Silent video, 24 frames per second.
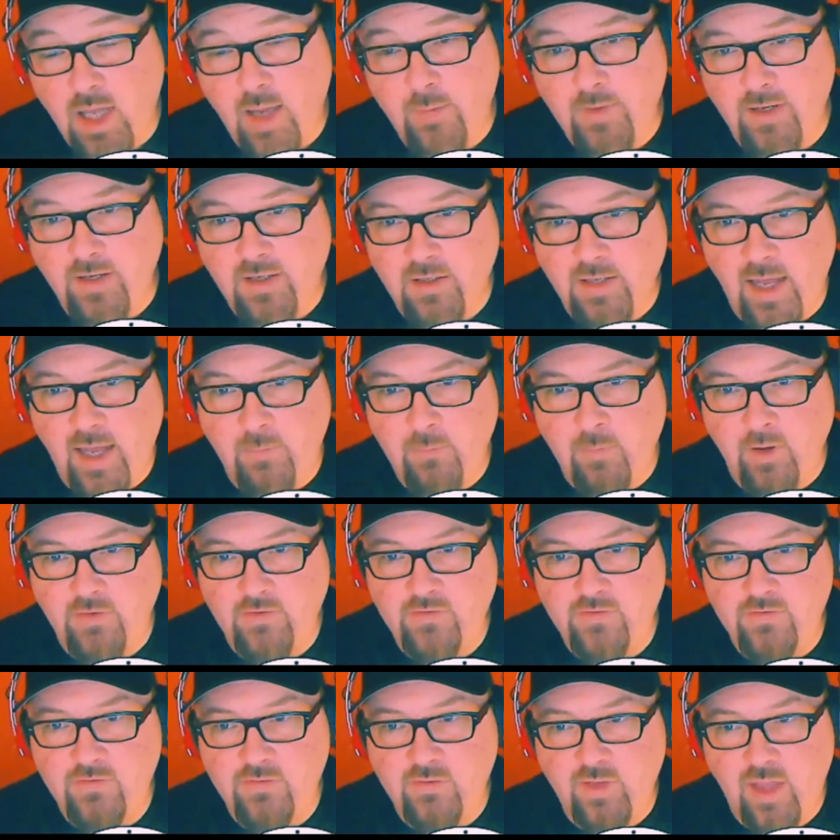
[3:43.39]
I mean, that
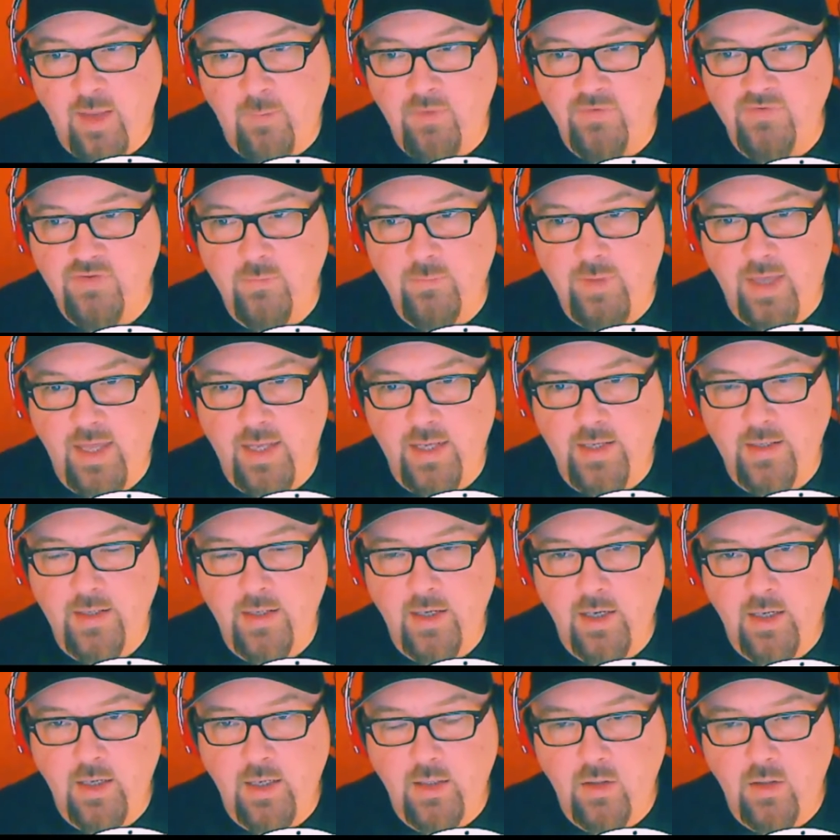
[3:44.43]
must have been an